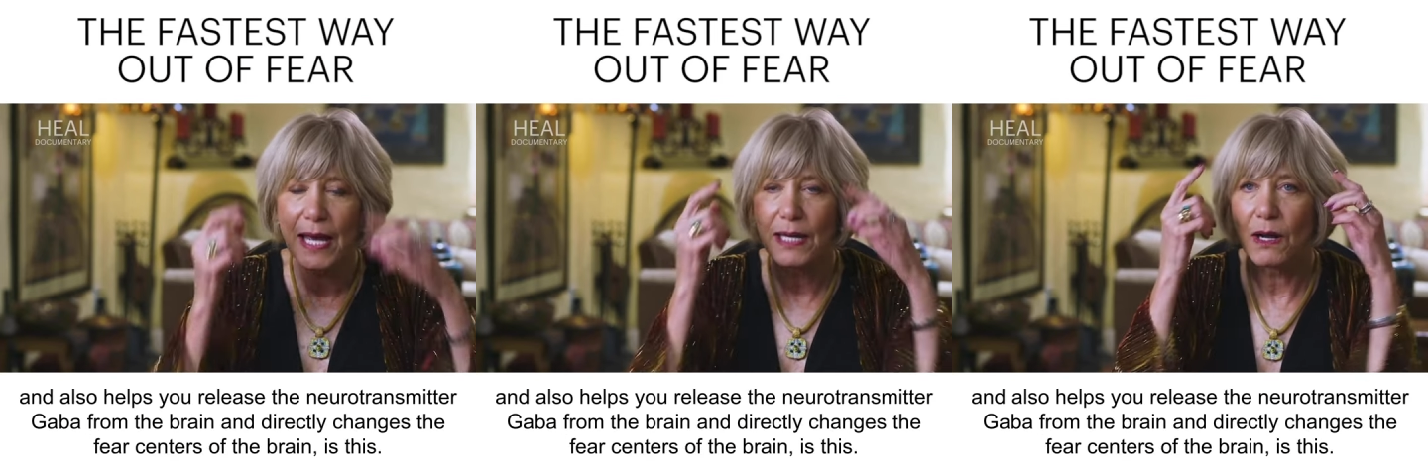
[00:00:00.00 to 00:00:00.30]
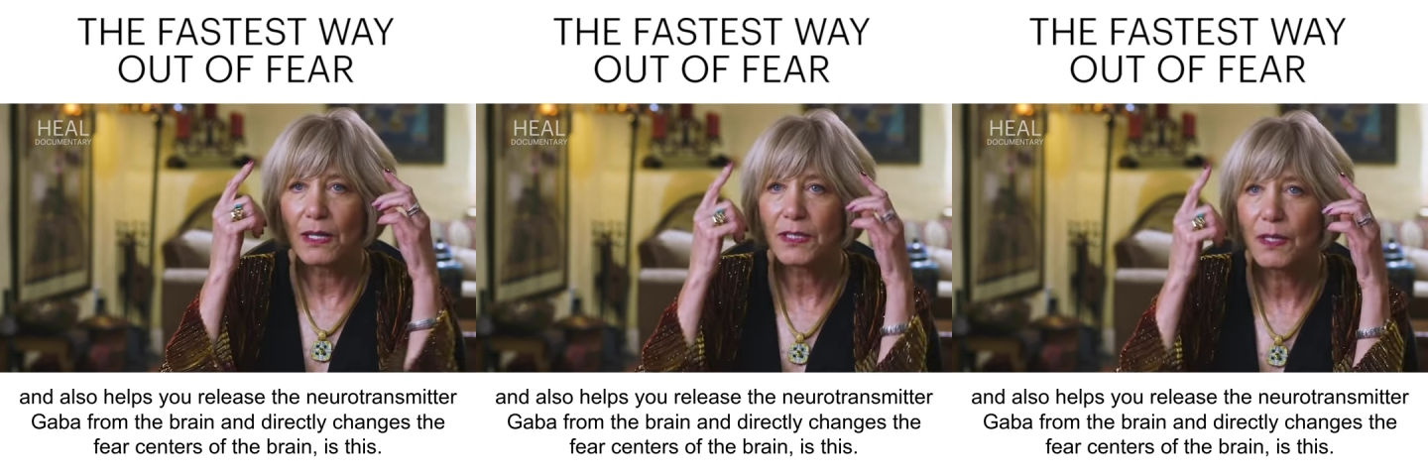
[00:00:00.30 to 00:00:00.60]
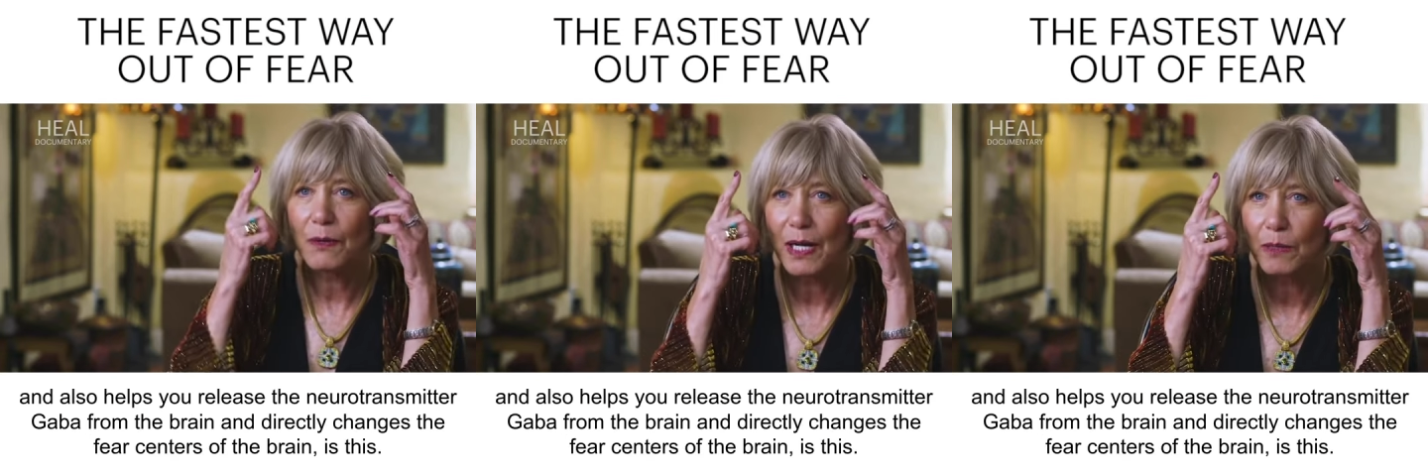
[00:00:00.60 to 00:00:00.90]
and
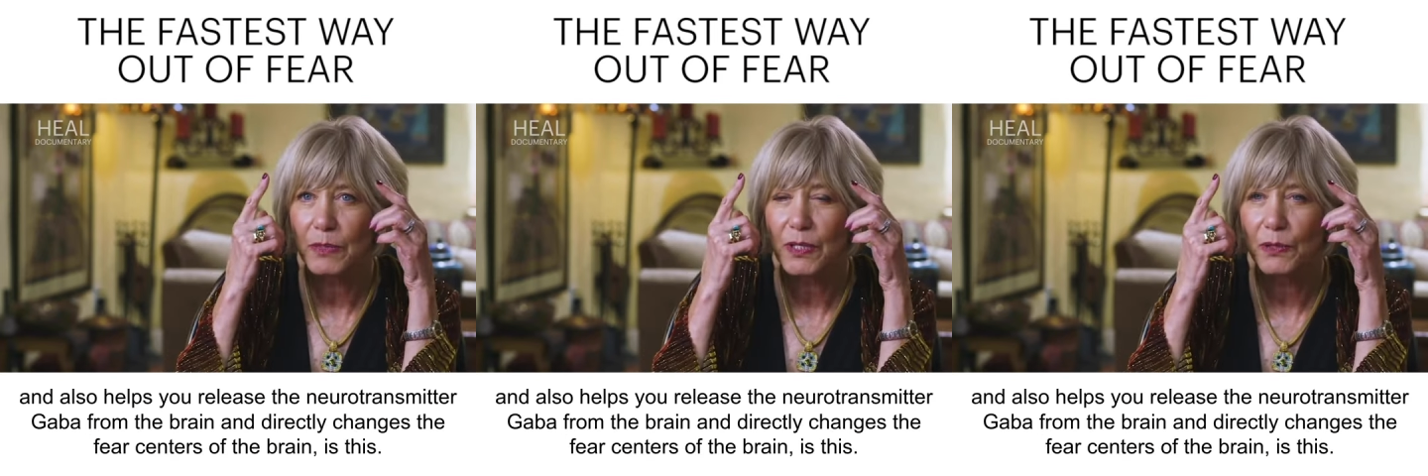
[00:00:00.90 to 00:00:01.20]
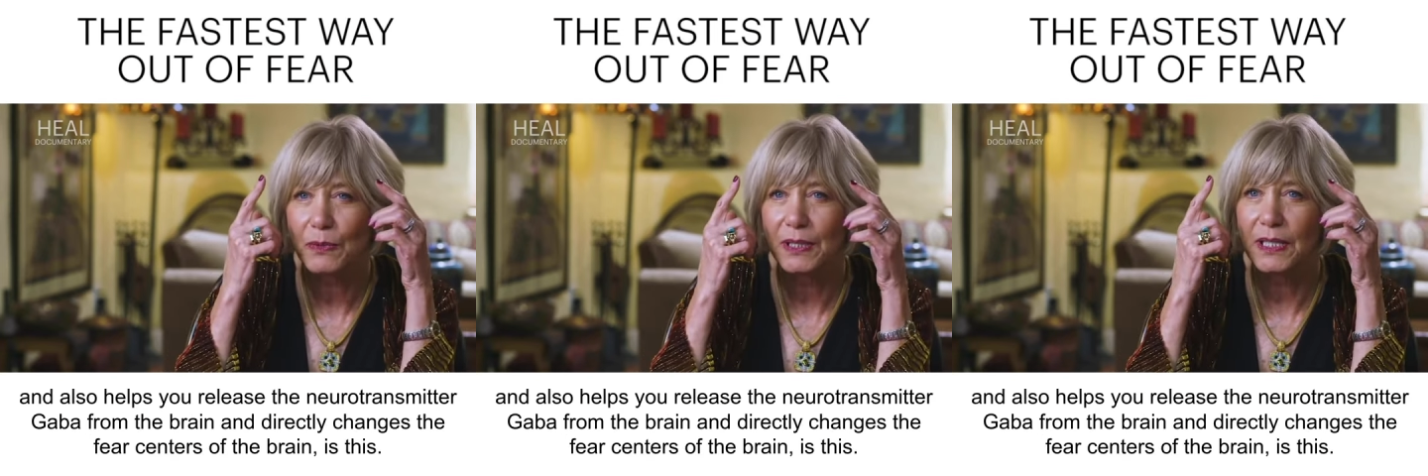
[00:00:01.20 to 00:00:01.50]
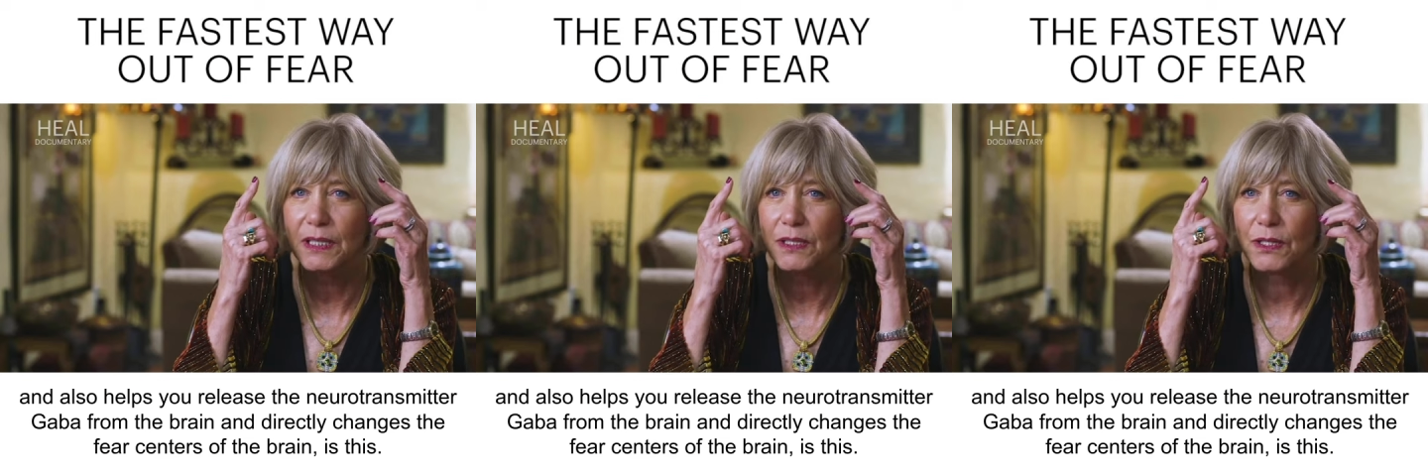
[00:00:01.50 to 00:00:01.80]
also helps you
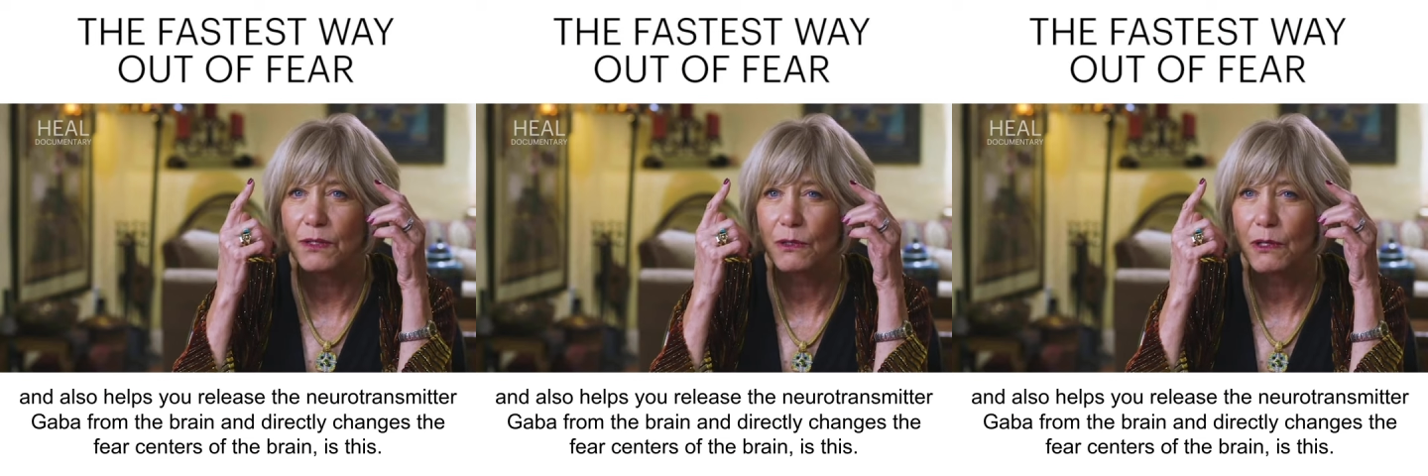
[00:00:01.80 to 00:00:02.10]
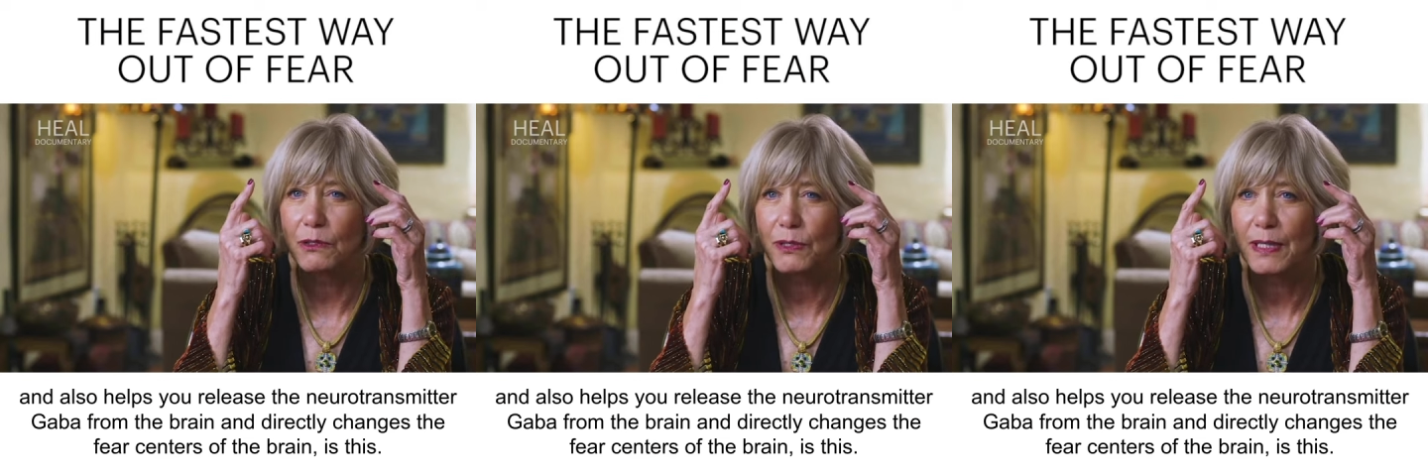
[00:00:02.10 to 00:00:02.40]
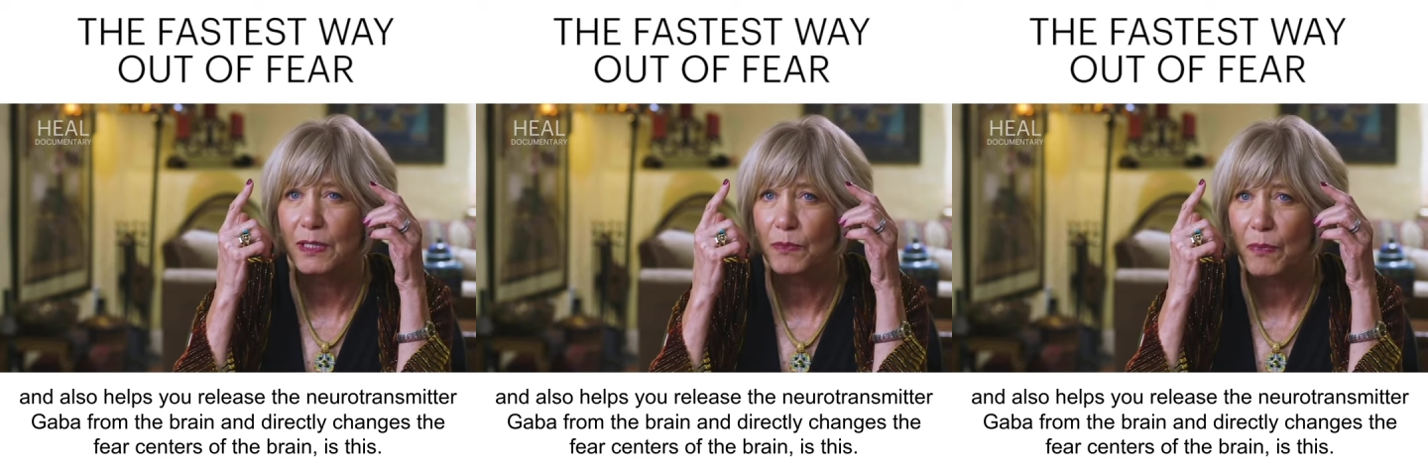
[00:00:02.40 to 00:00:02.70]
release the
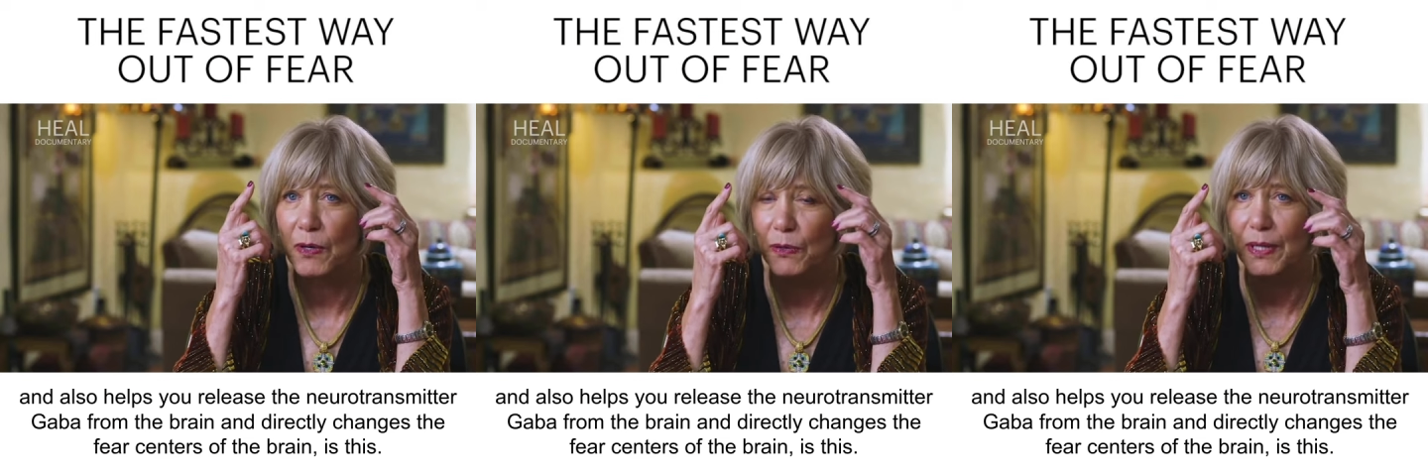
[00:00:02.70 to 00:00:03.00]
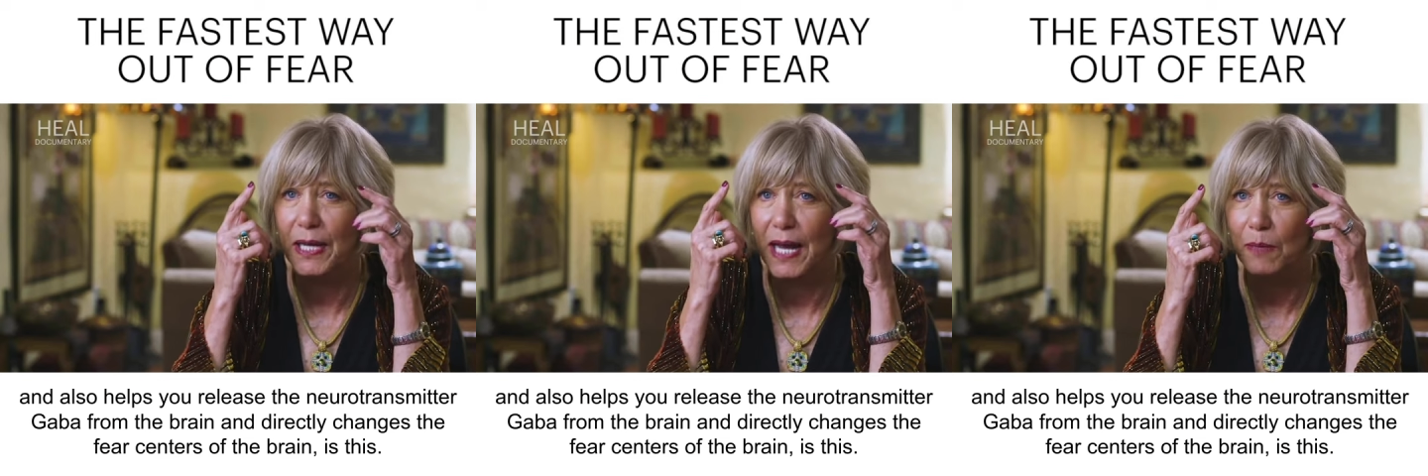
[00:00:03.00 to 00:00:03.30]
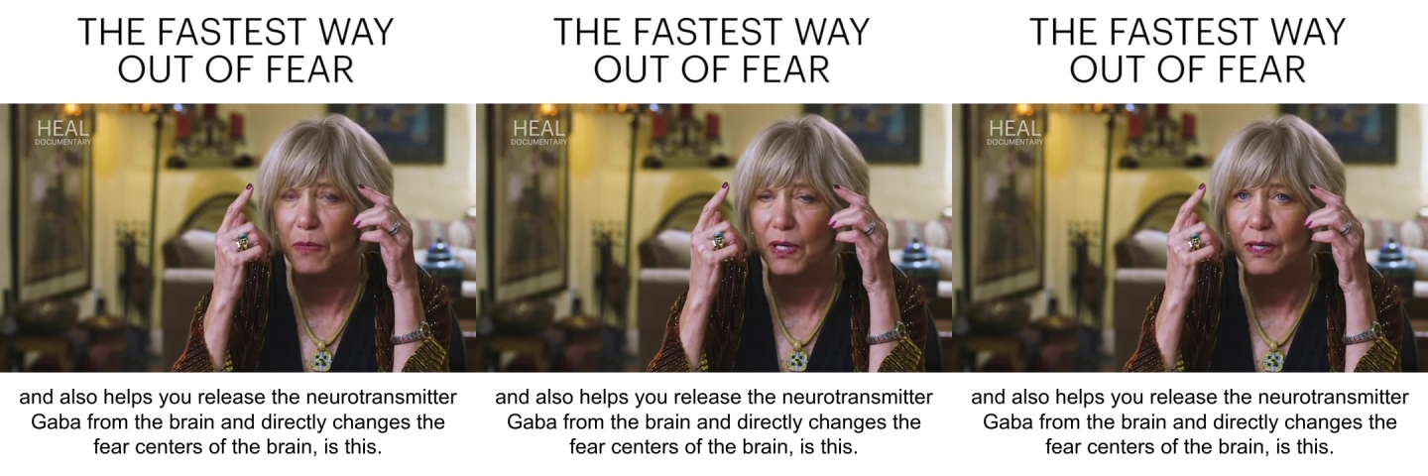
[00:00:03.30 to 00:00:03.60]
neurotransmitter
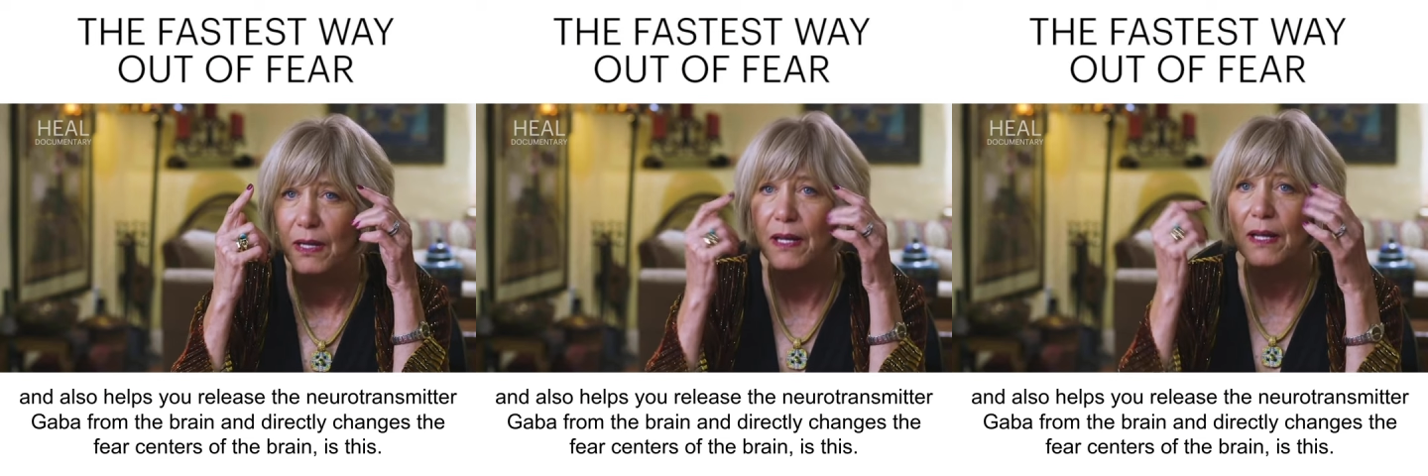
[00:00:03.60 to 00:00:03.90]
GABA